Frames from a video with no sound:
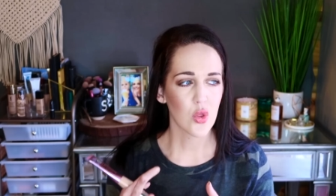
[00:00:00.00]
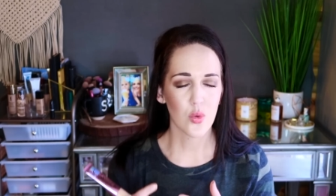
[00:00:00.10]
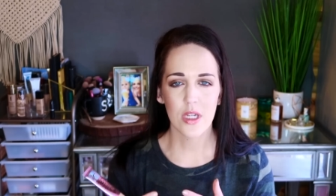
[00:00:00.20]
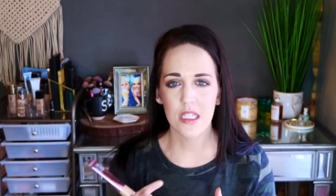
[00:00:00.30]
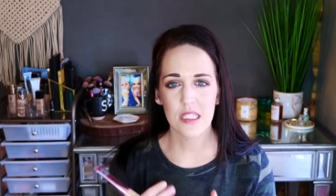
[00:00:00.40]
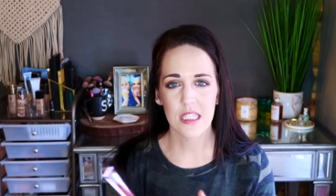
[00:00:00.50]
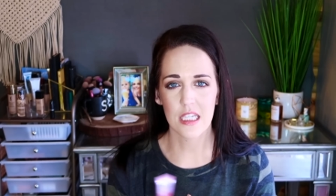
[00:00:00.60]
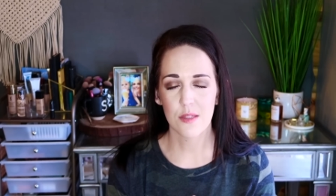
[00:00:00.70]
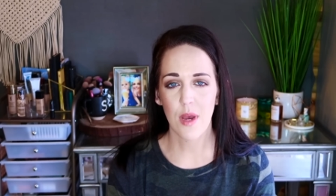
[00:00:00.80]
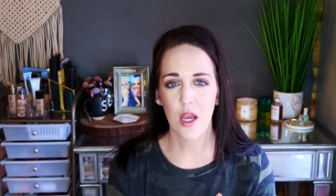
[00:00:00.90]
three to
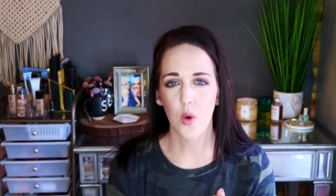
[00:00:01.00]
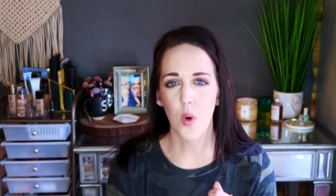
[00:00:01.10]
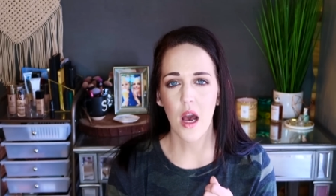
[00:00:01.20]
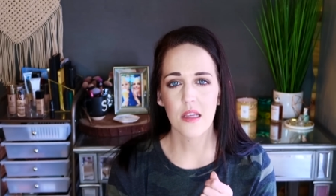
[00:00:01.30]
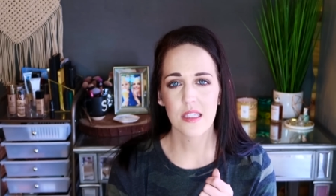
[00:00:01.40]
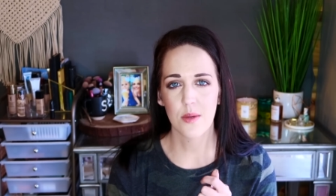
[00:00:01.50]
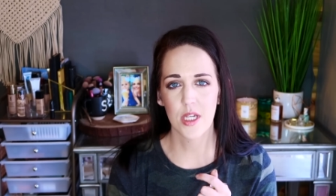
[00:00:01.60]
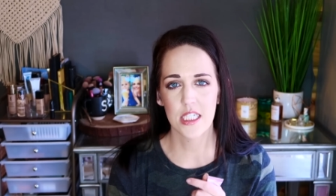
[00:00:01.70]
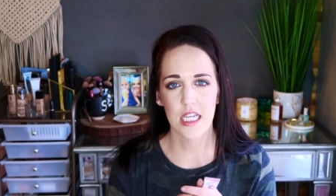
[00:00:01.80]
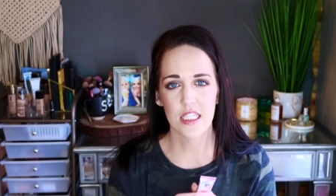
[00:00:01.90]
six mile walks on
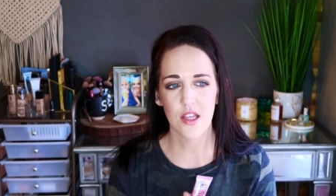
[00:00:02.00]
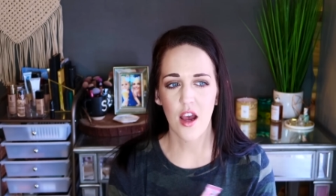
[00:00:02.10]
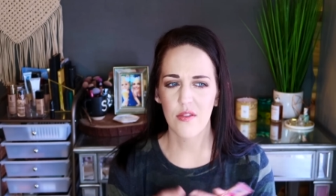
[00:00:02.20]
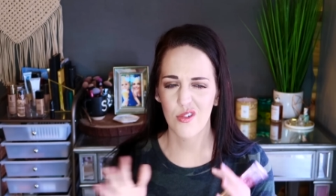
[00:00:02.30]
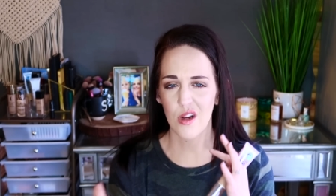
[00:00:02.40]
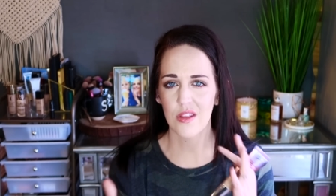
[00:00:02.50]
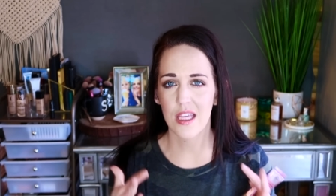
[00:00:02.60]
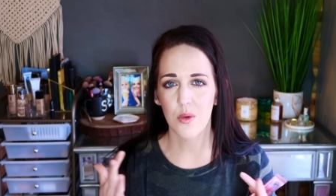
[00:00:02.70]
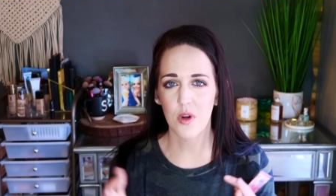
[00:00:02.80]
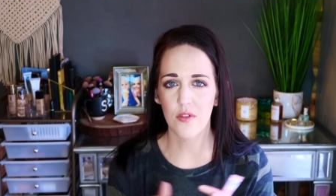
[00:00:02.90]
my days off around
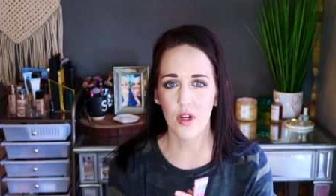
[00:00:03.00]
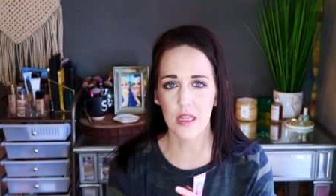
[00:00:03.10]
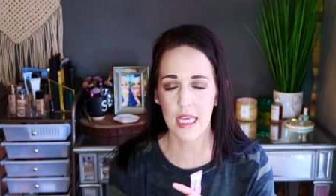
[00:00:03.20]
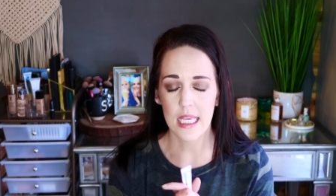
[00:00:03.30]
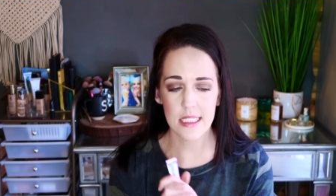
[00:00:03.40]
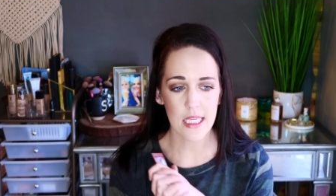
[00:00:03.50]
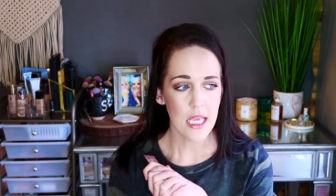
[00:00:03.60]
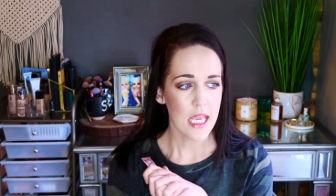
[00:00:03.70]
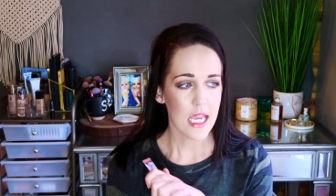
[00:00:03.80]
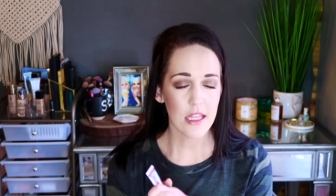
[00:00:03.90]
like one of our lakes
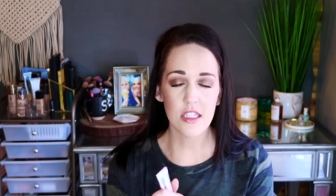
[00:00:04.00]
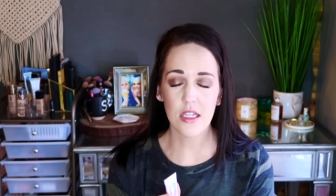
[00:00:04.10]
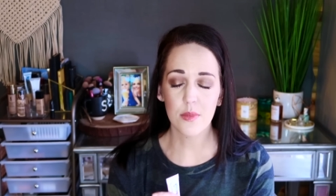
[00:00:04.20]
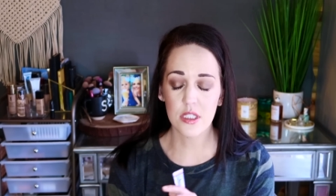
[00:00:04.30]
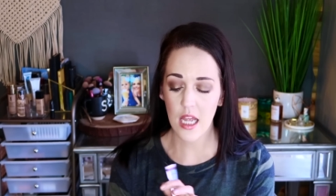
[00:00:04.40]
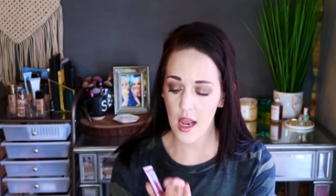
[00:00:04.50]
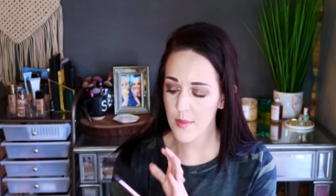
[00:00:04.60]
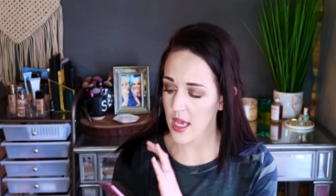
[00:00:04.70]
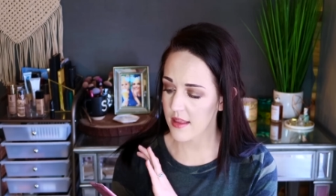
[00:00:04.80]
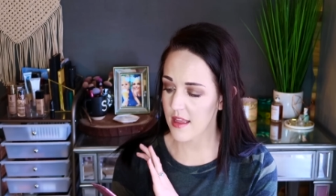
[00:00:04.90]
in the
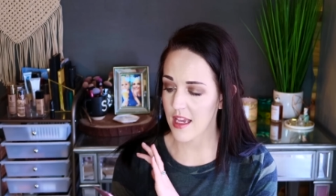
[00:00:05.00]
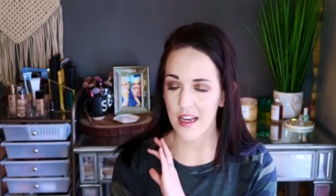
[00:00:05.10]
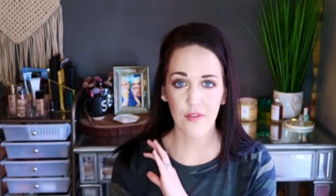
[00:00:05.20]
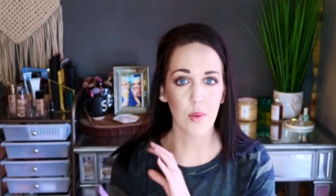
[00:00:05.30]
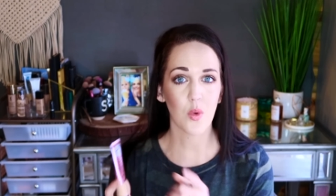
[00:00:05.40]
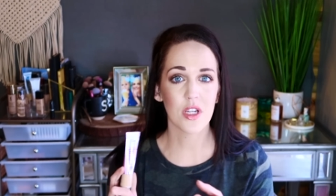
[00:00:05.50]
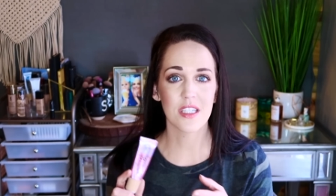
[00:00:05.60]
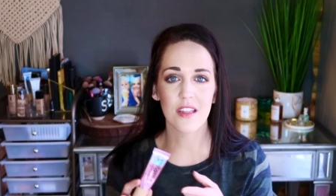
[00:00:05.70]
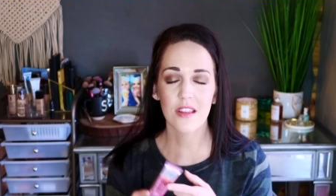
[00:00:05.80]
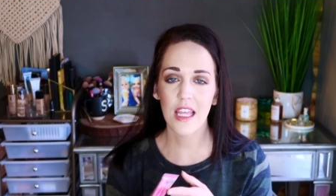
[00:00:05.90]
summertime. And then if I'm going
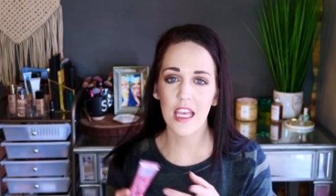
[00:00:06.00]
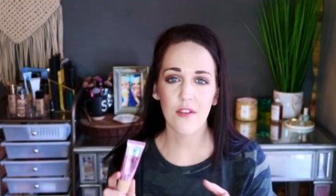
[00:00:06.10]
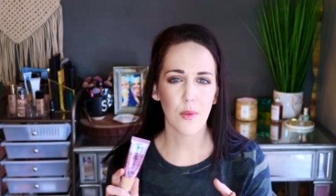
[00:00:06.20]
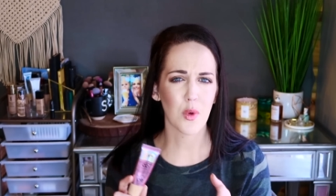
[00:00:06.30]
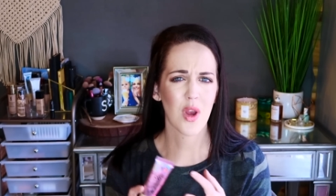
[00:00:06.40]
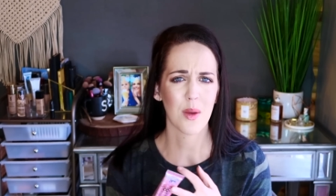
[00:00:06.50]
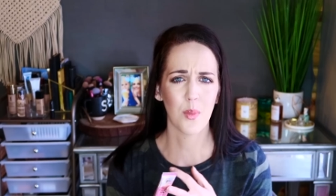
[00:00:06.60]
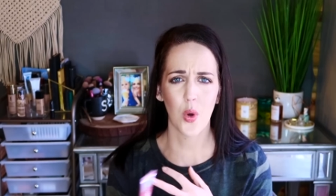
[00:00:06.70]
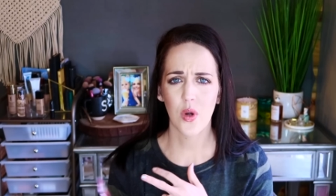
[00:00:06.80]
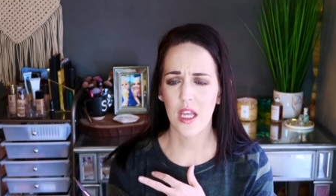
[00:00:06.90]
to the lake, if I'm going
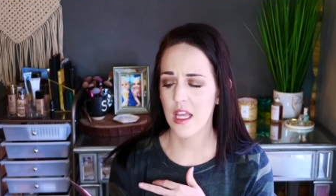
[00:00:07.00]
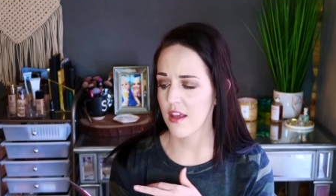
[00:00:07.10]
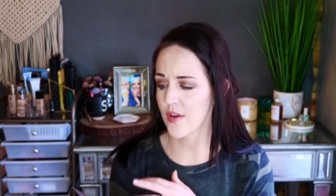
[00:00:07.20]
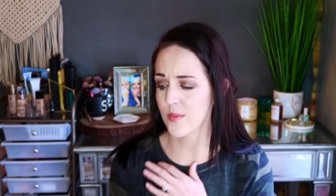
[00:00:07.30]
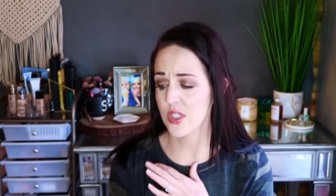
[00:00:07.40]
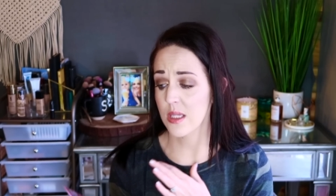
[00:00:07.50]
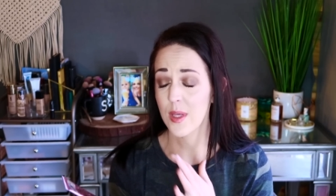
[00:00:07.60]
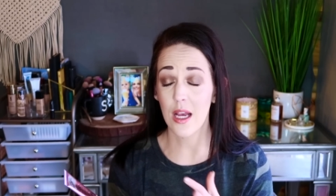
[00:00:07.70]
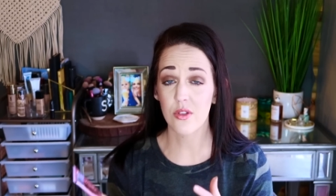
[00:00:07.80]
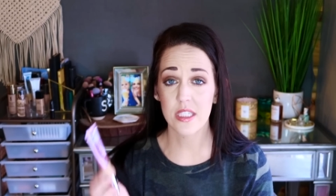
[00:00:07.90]
boating, if I'm just gonna
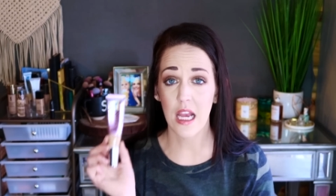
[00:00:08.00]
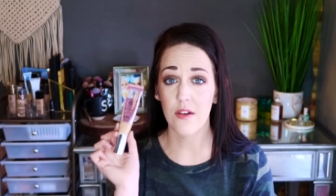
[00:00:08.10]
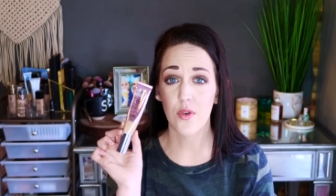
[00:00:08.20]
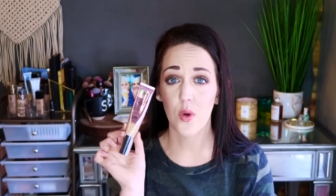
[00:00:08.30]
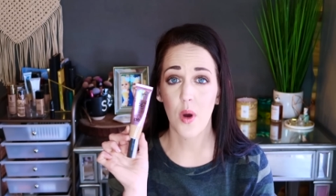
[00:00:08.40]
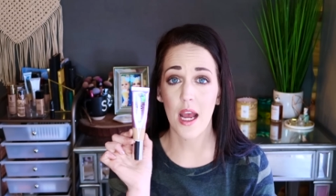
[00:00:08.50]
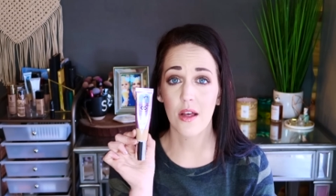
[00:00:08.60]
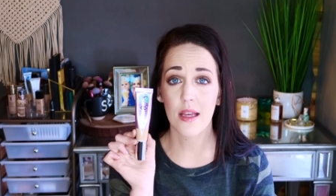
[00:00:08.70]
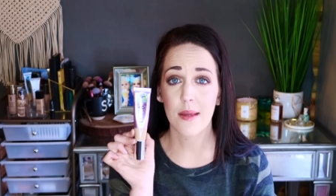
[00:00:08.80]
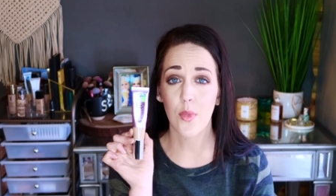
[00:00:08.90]
be outside for a
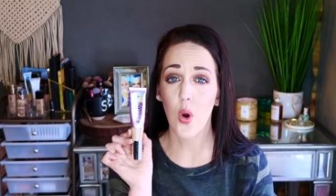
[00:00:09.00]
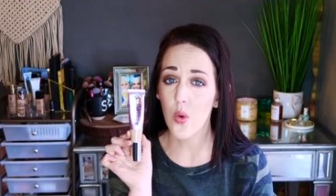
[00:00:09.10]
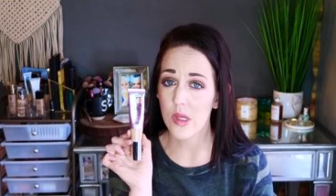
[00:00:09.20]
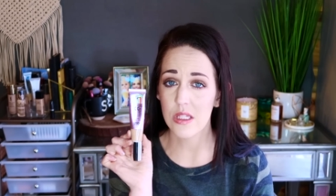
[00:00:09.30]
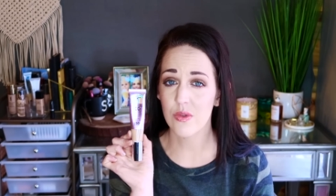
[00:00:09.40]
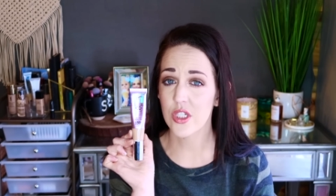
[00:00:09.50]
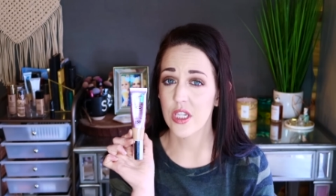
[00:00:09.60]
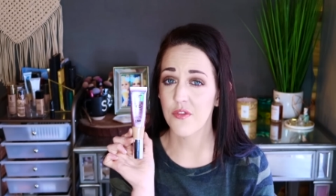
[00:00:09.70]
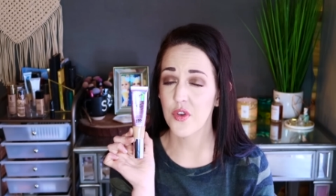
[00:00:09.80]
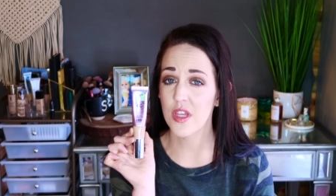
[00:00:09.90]
while, I'm always
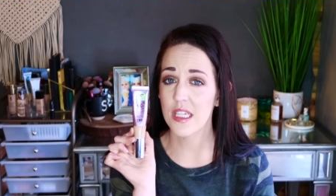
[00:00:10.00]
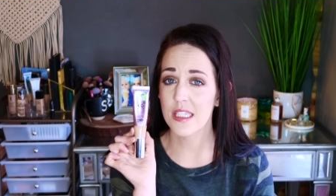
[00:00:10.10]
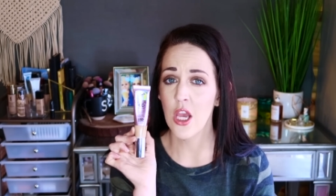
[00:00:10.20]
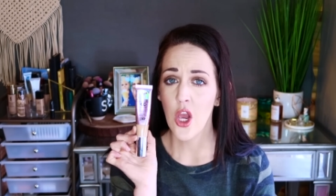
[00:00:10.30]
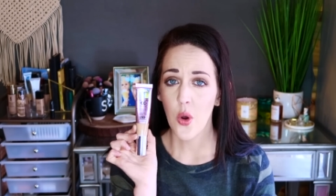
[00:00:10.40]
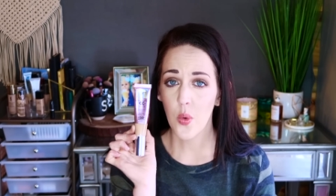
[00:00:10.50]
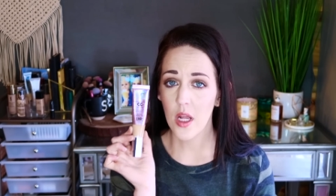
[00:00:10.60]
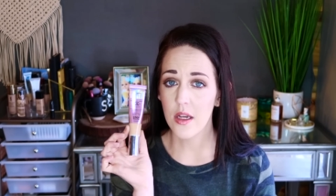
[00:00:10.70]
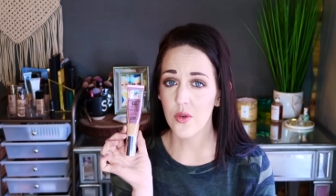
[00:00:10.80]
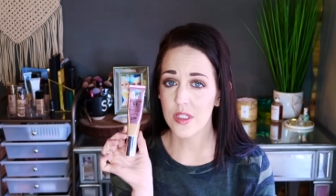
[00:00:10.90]
reaching for this when
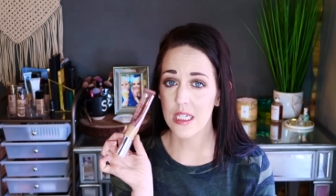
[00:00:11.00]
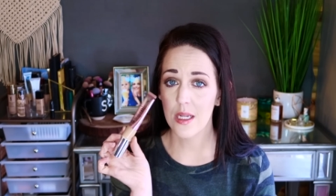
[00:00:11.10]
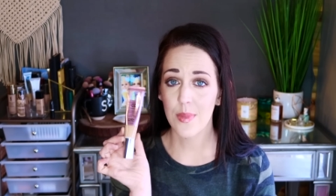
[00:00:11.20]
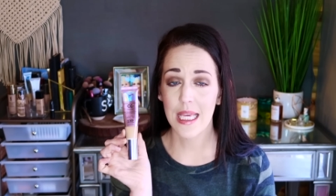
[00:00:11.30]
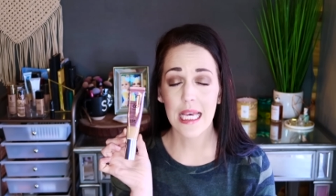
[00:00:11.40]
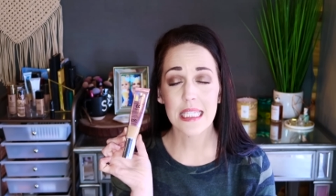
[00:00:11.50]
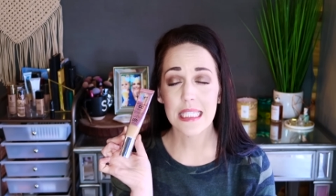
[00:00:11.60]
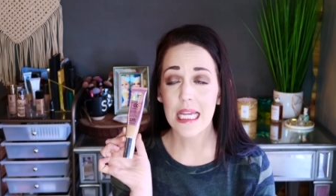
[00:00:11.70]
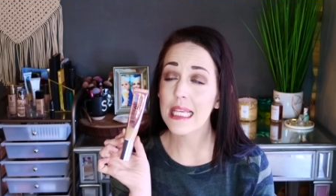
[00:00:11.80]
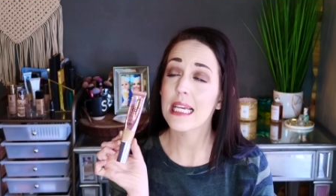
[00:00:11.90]
I know it's gonna be a
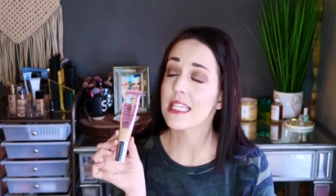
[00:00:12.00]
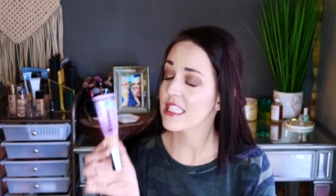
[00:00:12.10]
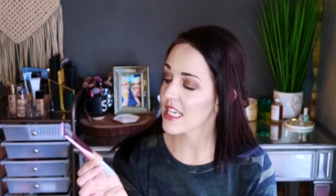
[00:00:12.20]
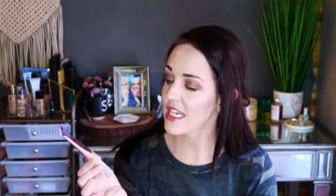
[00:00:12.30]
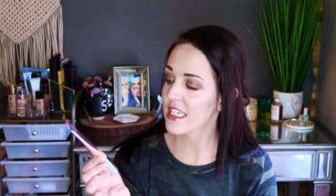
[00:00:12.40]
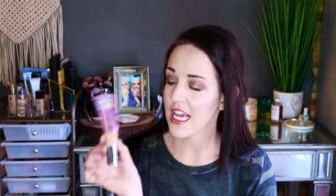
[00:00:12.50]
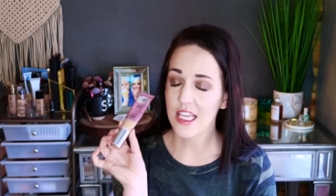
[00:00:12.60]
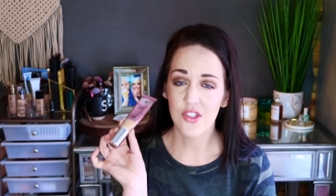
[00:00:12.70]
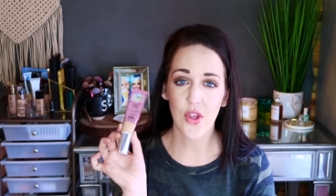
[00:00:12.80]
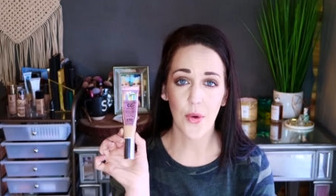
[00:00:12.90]
sunny, sunny
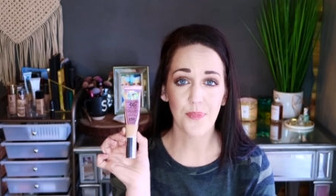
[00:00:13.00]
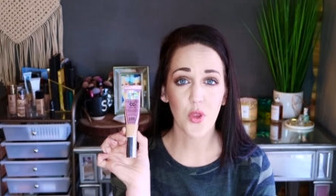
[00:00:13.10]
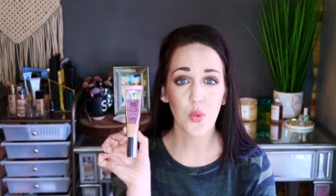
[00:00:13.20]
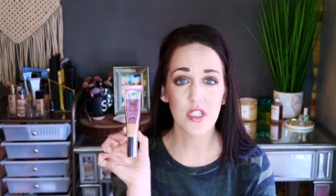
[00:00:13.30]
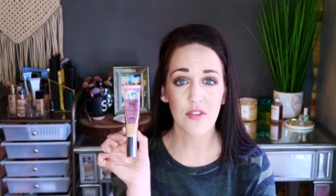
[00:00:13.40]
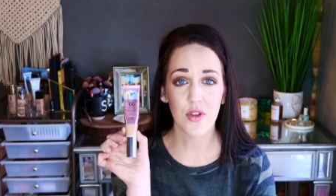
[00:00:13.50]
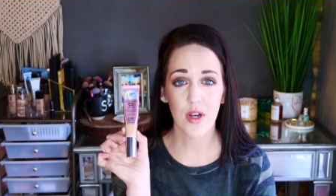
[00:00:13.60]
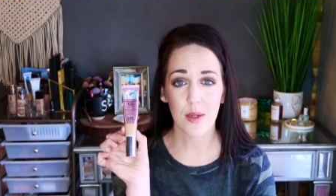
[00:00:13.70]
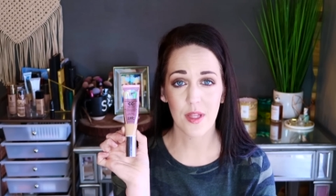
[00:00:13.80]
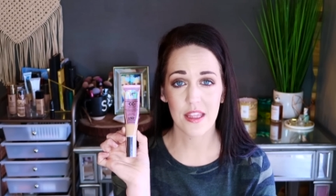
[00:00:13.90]
day. So would definitely
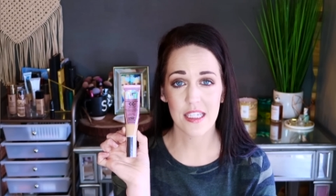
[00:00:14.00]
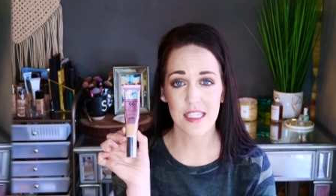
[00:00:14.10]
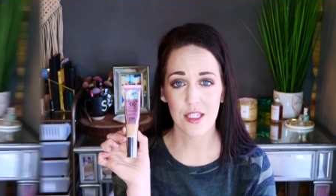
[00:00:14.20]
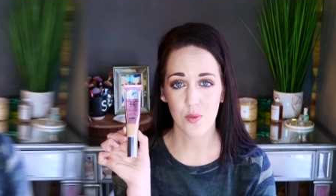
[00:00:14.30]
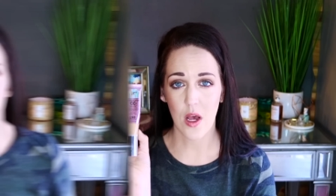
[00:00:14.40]
recommend this as